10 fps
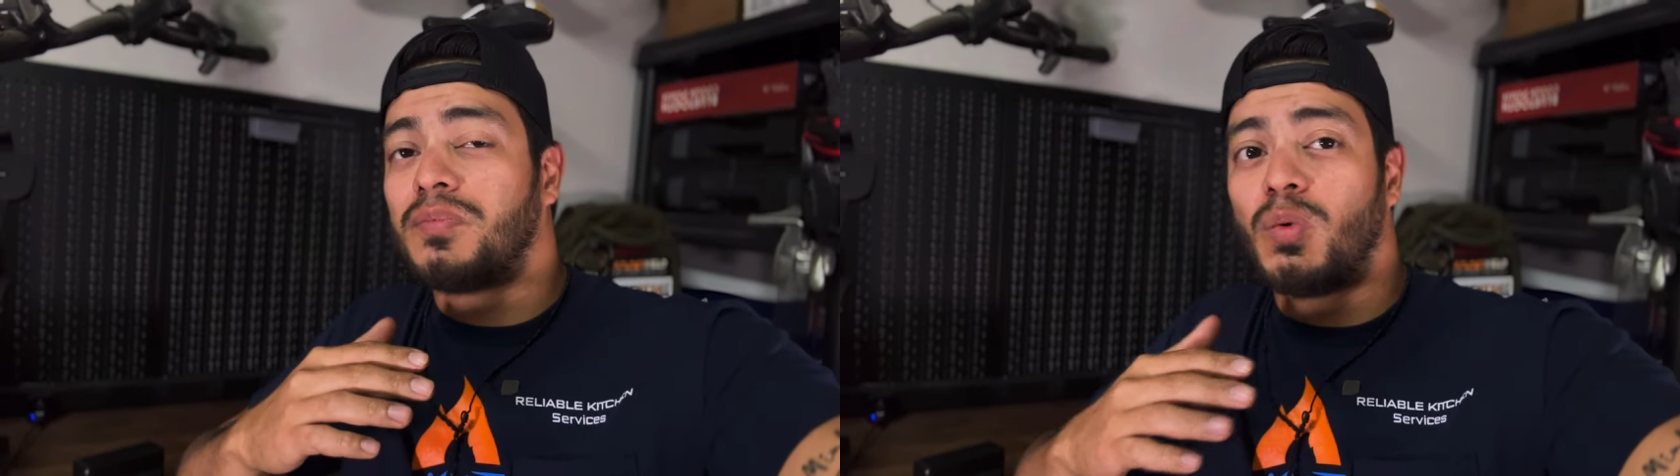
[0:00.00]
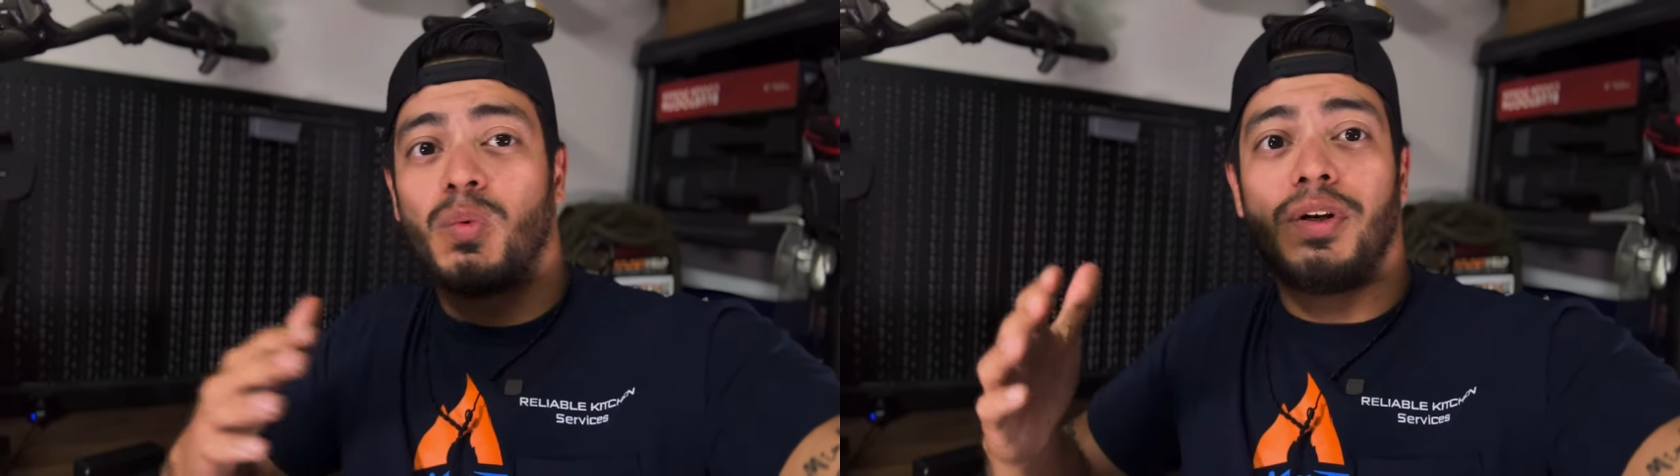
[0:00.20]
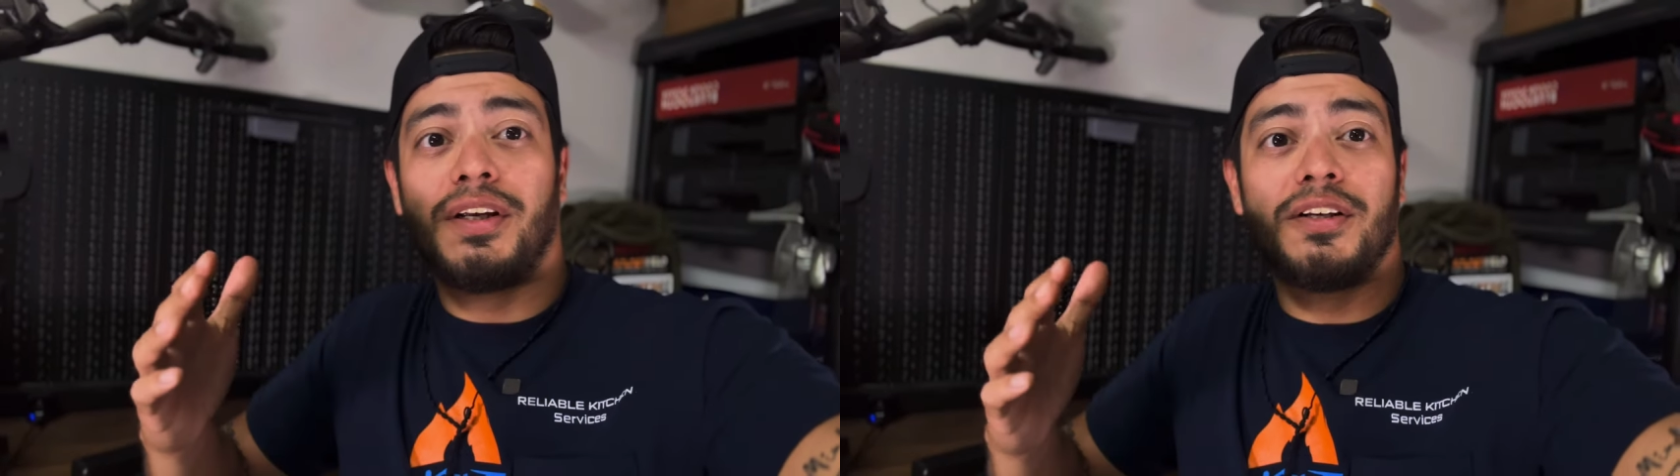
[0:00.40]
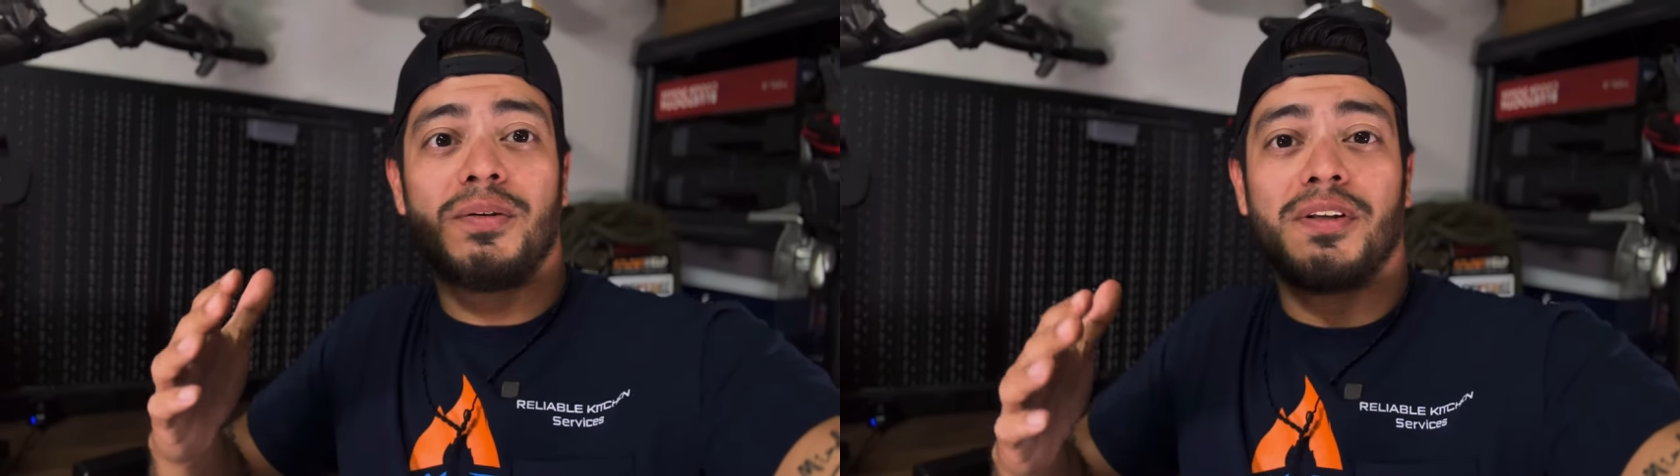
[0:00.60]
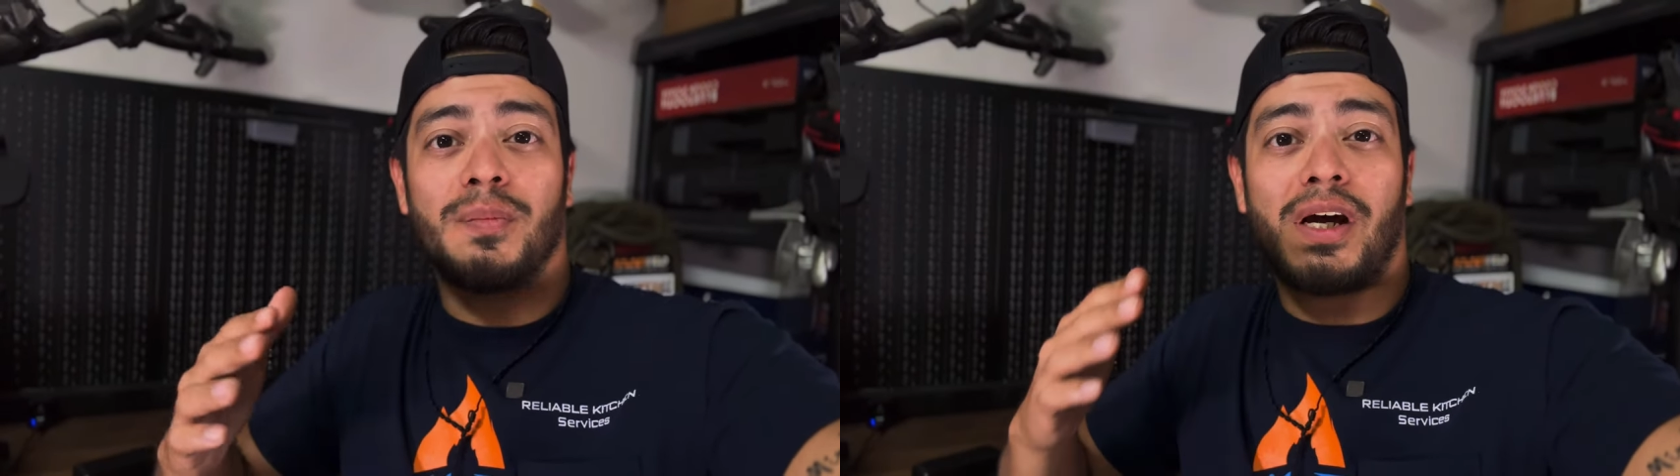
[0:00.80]
what are you gonna do
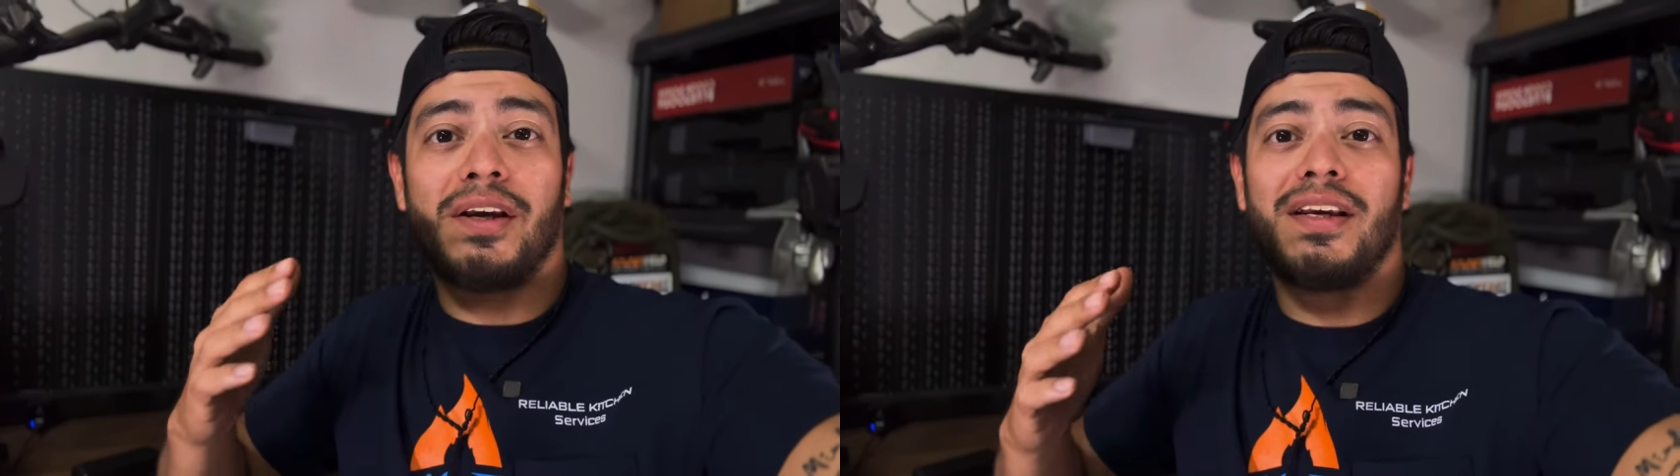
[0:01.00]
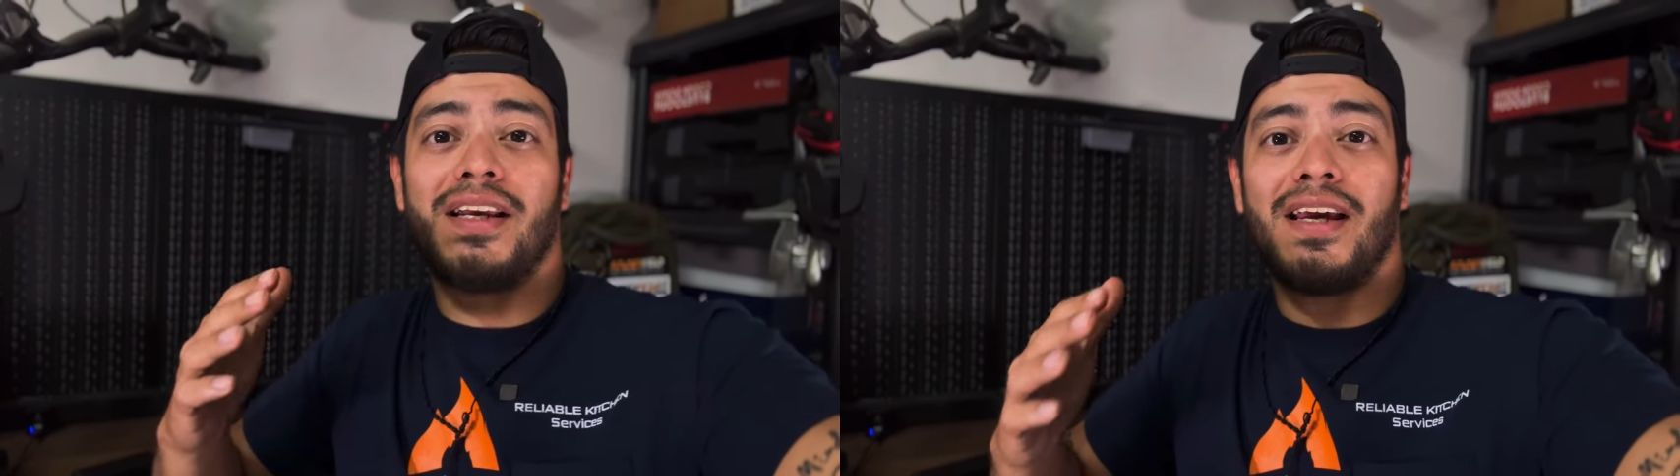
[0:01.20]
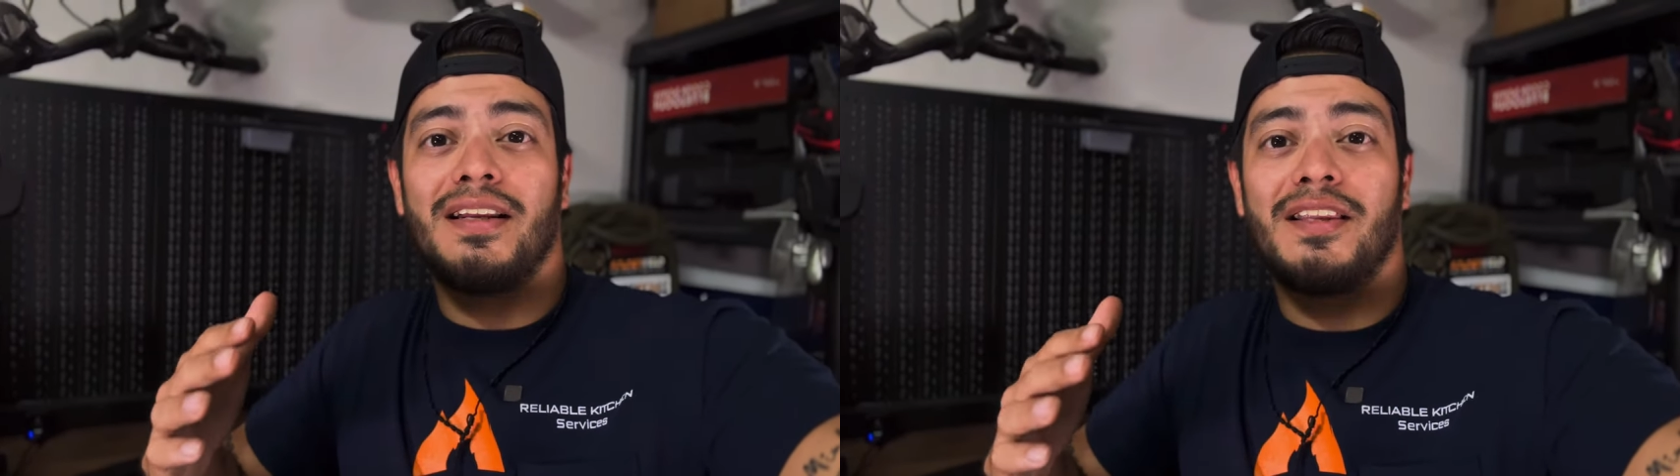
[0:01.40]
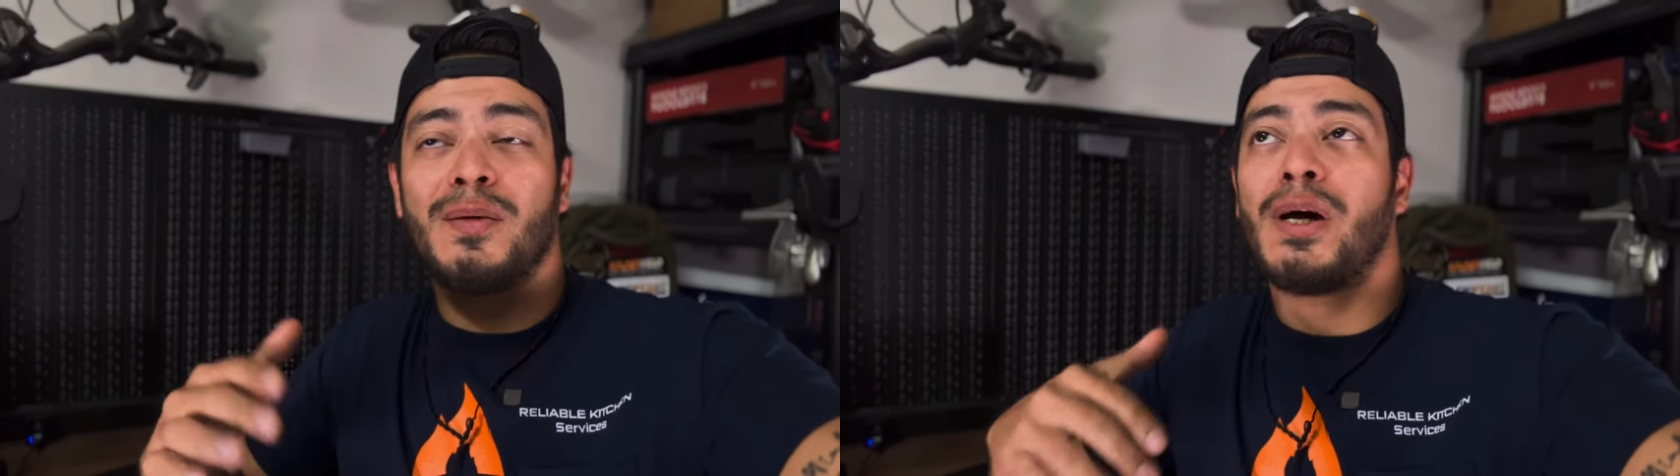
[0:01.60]
with them? How are you gonna edit them?